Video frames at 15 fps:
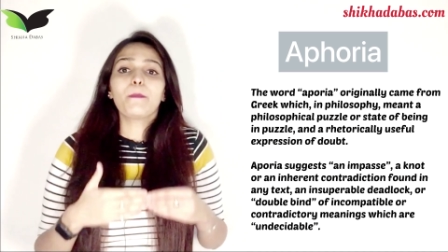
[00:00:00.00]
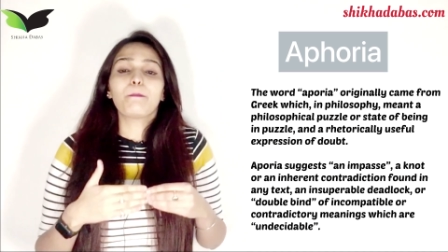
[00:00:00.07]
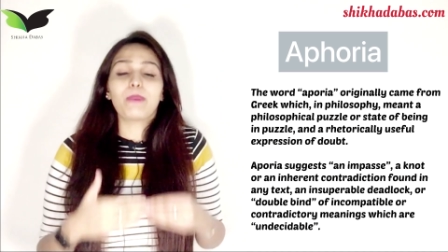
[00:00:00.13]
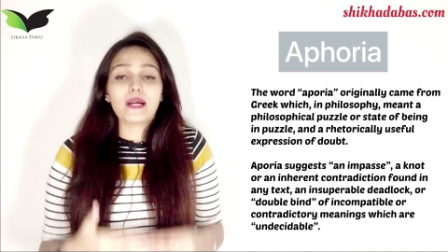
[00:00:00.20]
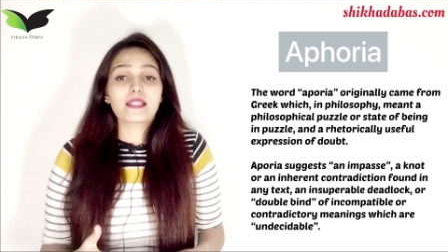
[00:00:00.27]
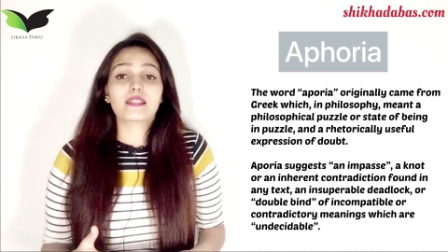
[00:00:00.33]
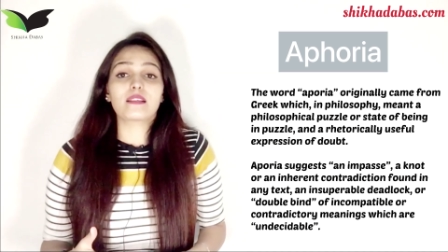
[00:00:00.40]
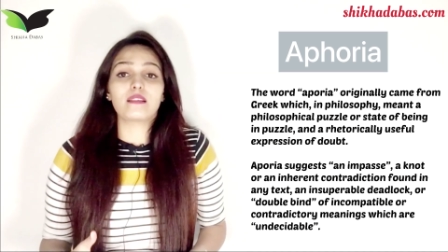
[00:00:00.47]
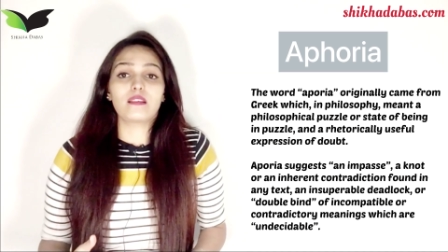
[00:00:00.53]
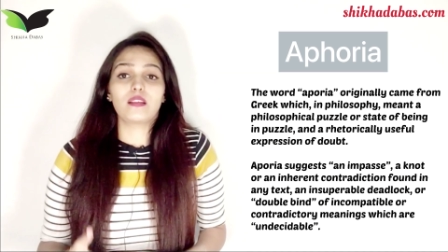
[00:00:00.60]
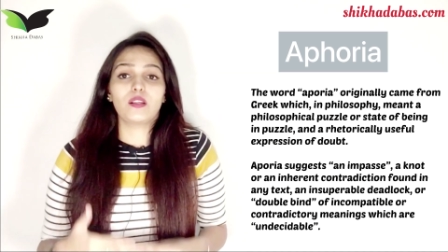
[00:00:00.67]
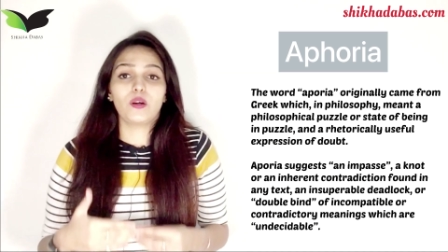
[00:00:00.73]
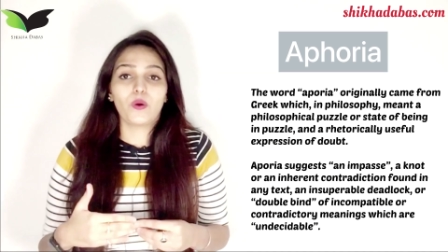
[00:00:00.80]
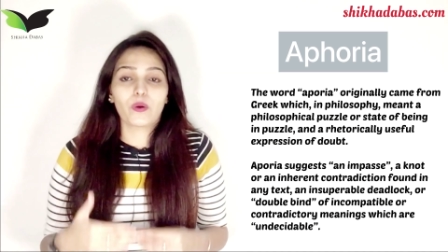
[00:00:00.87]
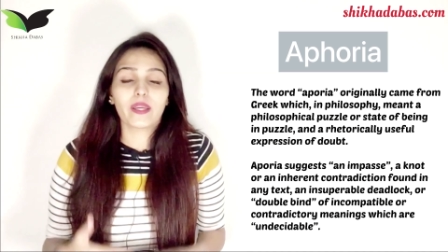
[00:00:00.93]
puzzle
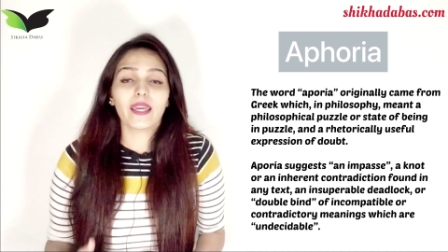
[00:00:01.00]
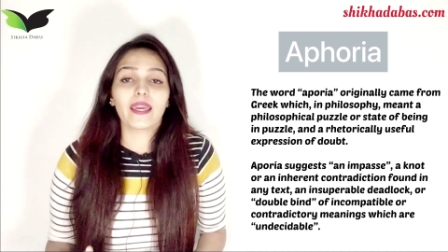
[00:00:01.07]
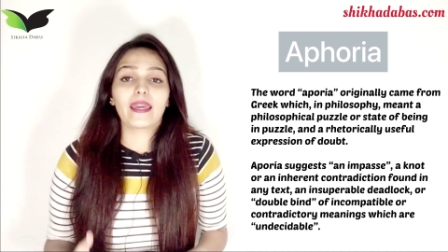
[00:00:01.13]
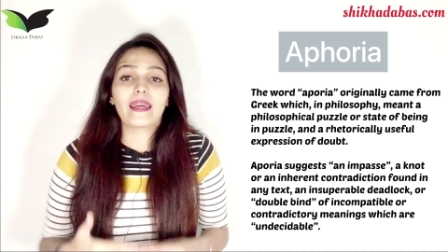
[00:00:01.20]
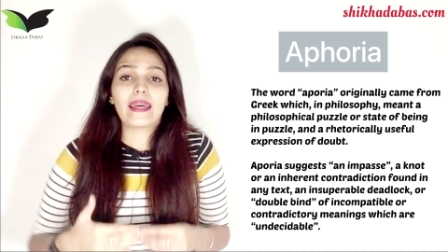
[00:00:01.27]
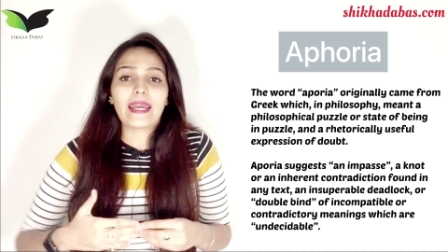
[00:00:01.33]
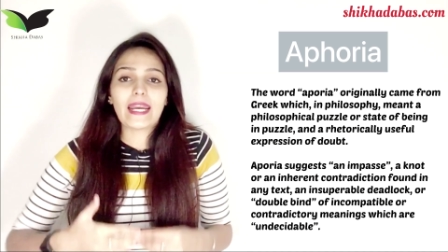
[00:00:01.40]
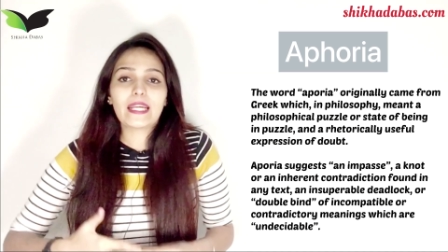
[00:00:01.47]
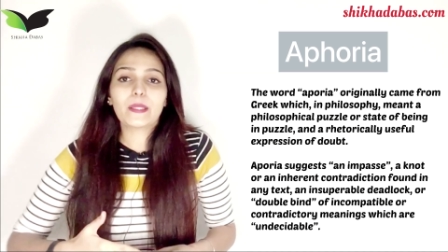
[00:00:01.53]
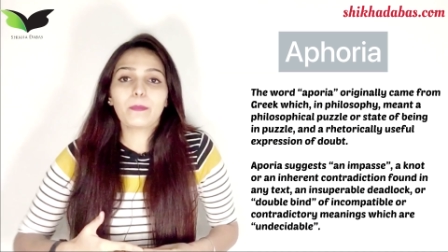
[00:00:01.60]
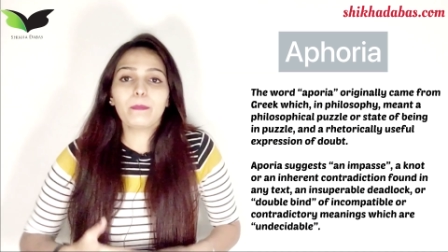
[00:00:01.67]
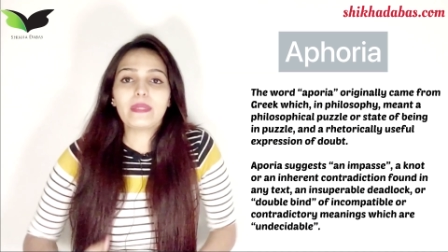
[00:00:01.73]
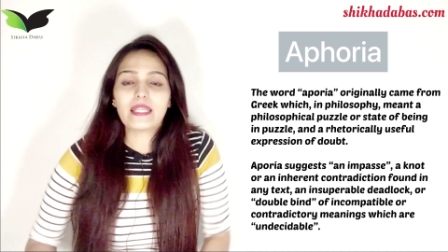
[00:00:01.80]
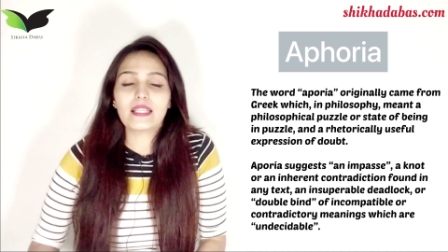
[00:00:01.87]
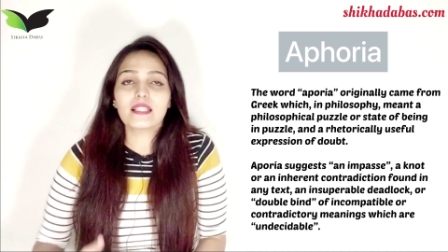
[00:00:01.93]
okay it
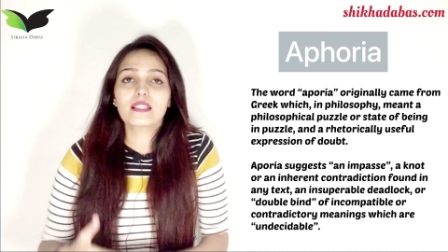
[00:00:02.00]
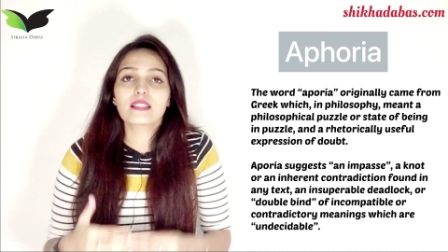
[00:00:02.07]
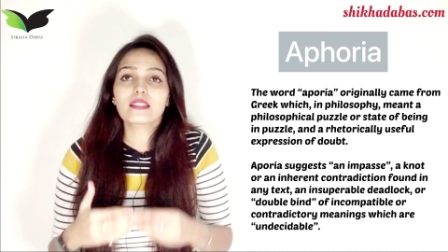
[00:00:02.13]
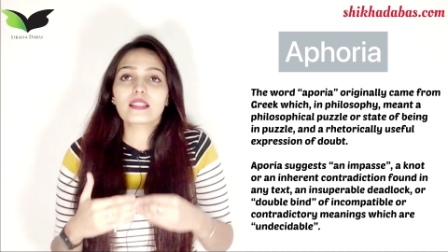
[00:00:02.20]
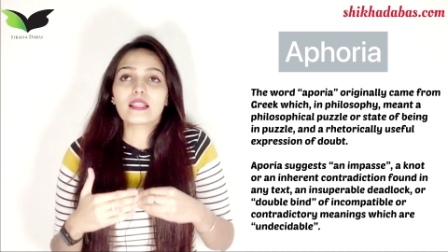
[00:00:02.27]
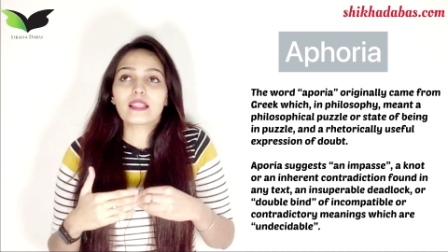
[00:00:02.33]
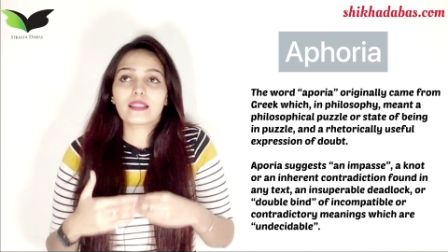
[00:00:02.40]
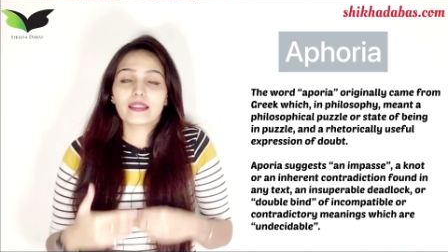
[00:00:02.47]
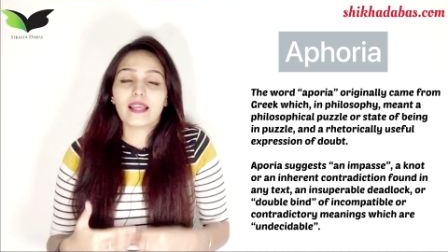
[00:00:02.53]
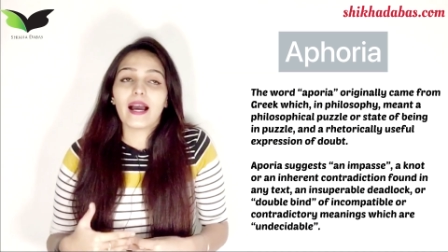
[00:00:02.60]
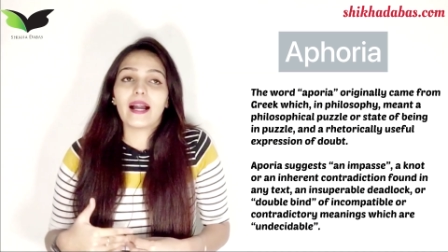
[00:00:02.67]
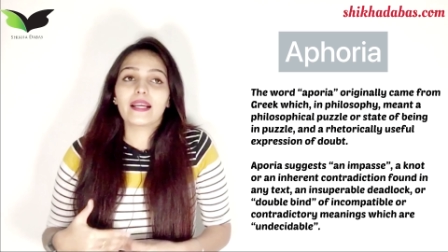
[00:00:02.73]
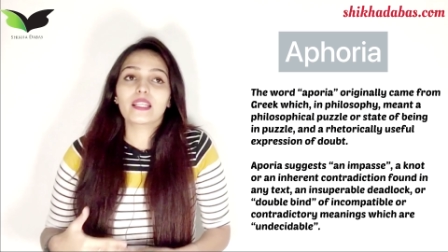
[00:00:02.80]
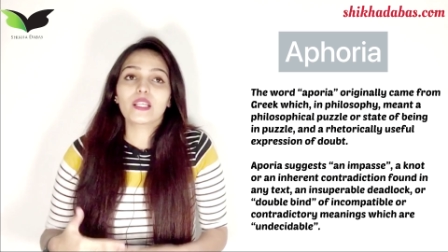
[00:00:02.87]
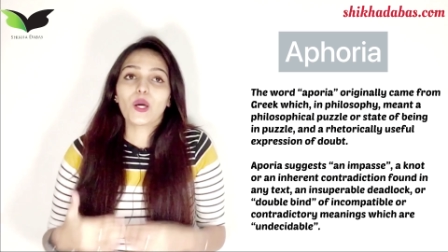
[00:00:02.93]
means
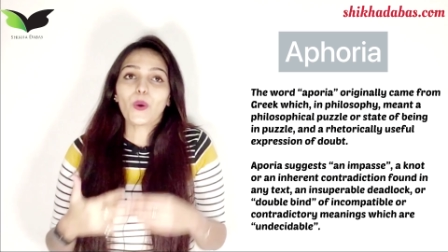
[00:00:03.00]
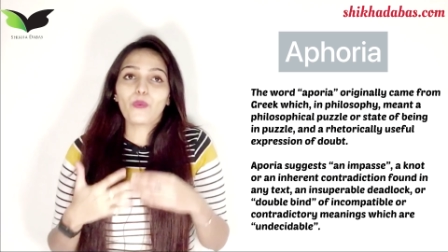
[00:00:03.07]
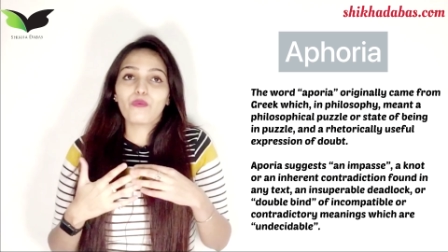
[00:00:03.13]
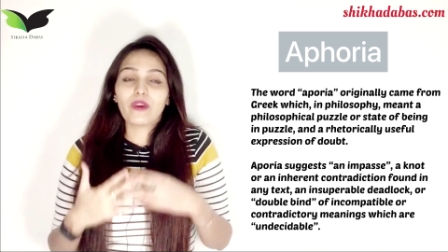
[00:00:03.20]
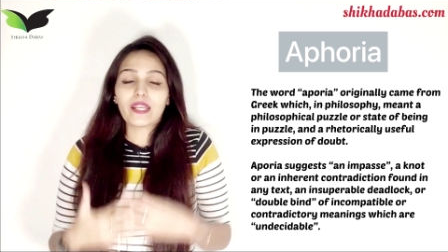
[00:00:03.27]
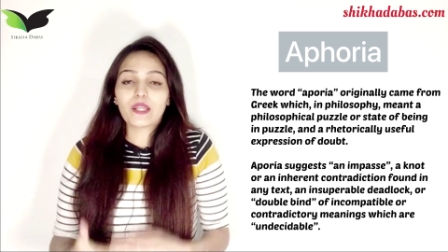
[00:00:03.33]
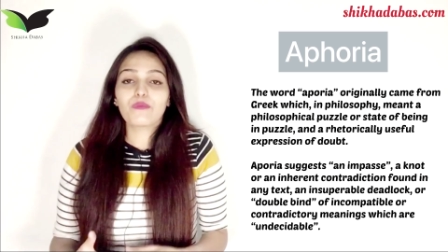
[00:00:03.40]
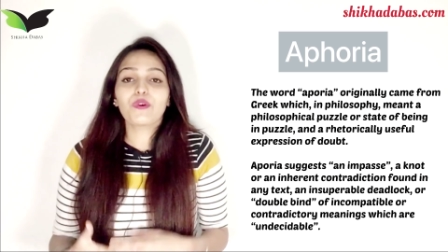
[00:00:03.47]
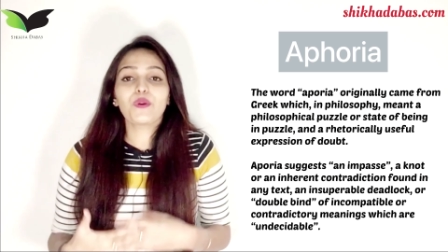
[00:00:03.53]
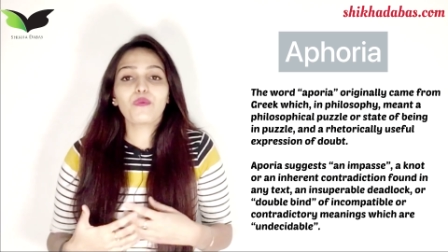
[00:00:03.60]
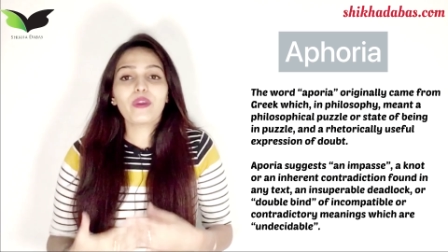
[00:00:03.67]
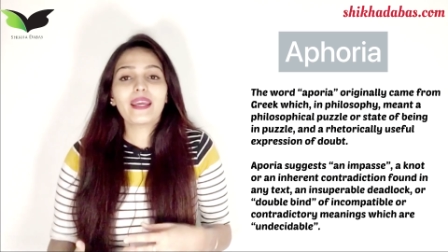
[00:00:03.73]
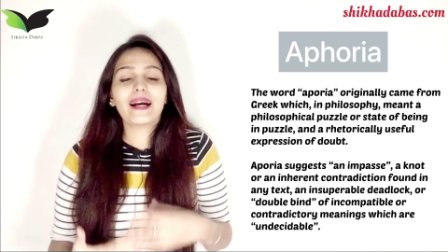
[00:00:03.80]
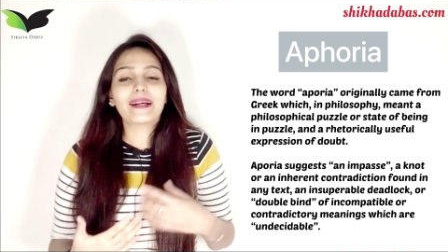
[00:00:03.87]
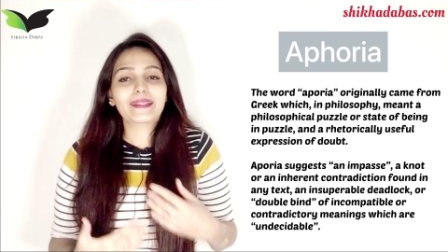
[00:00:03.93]
that whenever
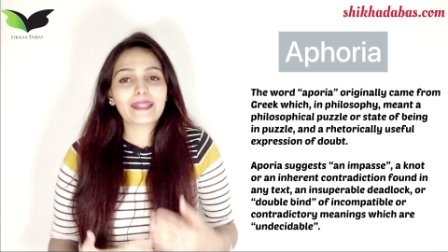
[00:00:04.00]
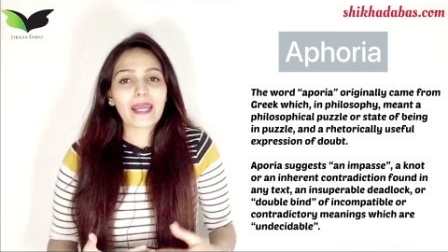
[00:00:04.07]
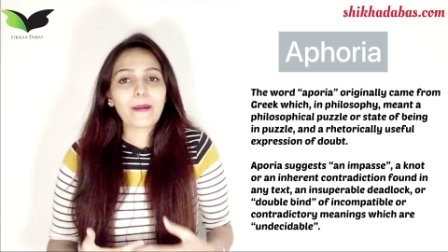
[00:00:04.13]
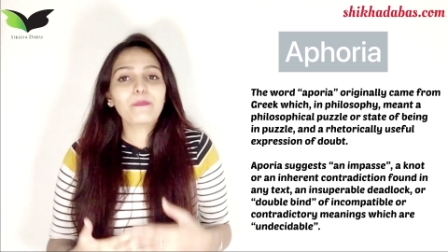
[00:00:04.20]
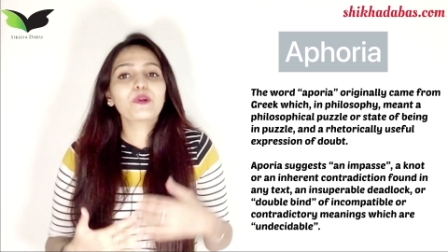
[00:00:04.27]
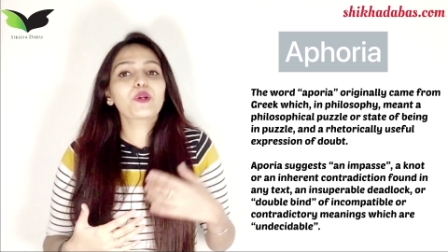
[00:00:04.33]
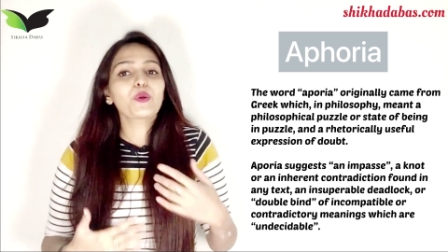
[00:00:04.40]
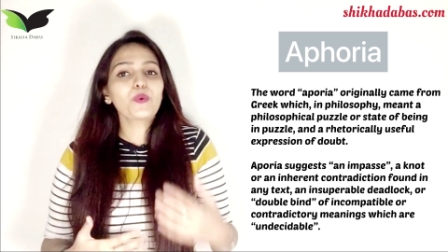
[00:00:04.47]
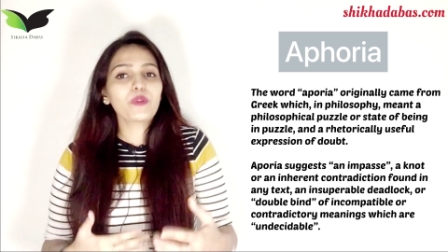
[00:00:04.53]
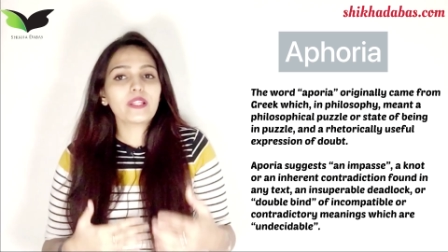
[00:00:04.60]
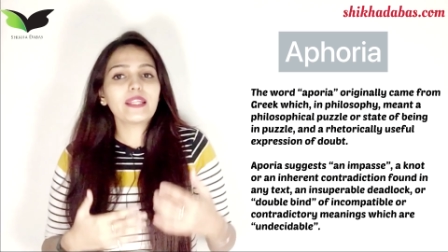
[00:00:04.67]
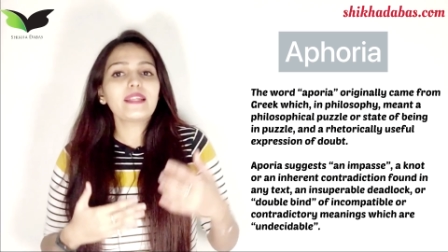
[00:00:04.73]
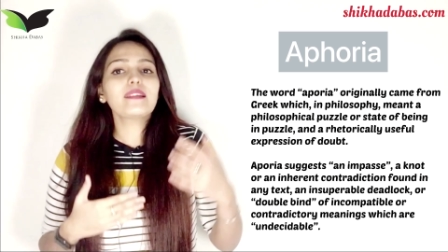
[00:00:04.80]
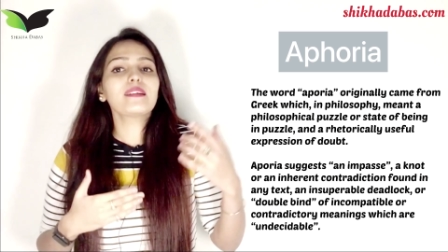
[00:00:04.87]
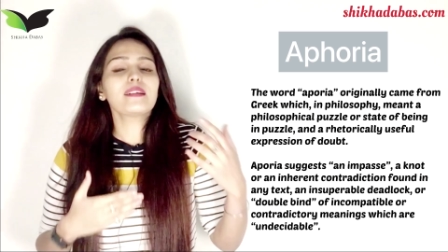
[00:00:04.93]
we attempt to
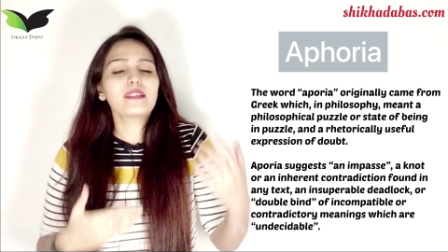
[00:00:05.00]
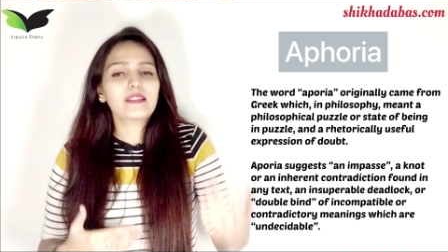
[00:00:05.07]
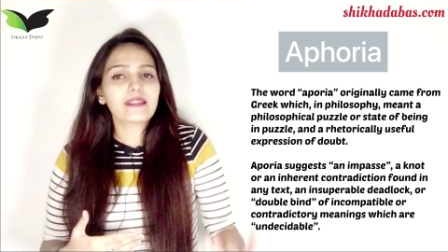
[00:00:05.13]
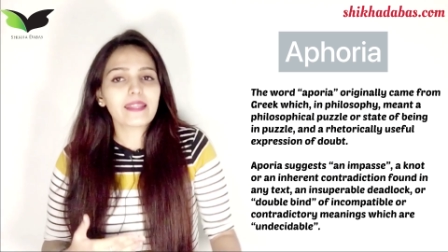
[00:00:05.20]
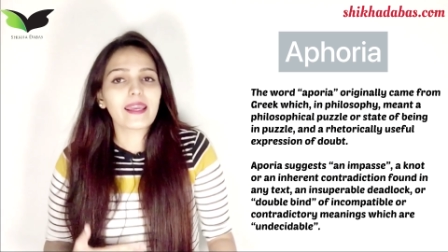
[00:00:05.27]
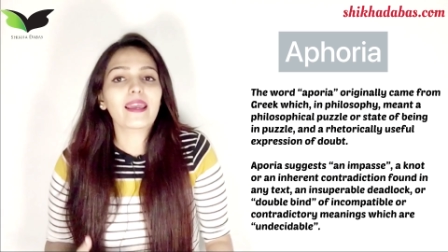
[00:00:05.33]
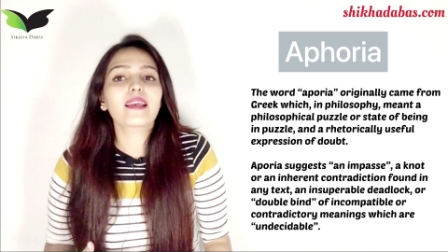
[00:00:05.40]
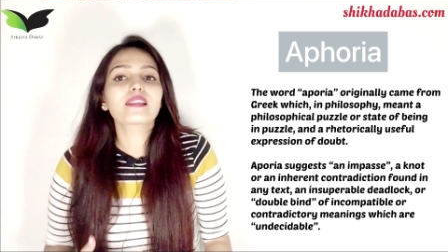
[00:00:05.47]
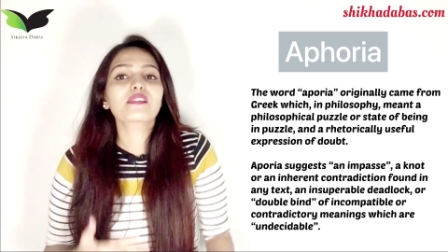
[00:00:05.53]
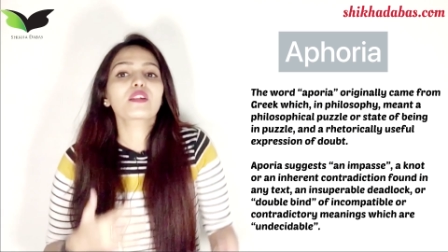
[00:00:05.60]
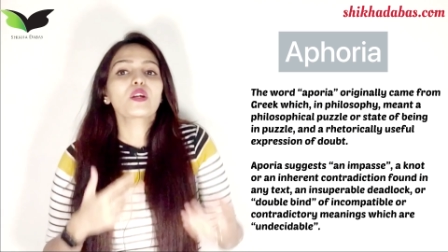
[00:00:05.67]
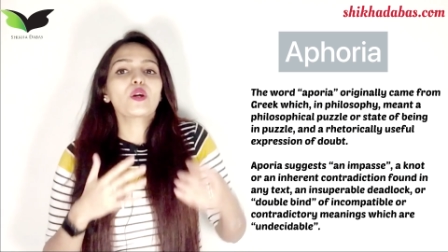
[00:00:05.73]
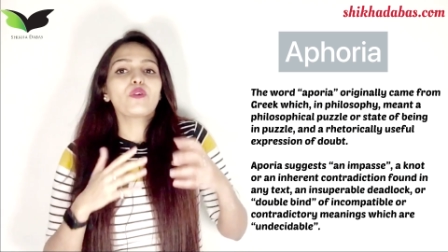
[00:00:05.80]
read a text